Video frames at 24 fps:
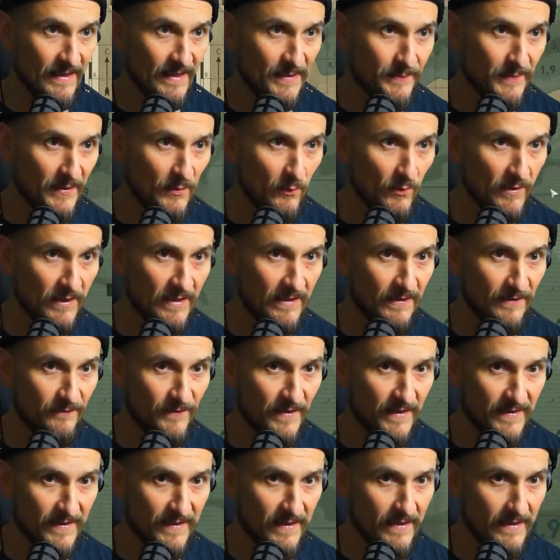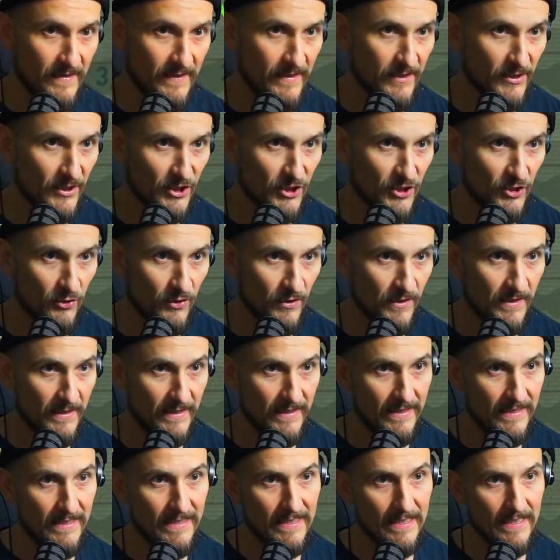on the edge, where it actually gets a bit
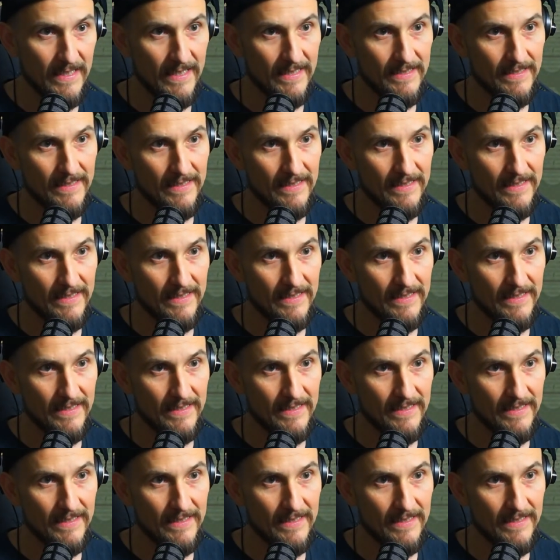deeper.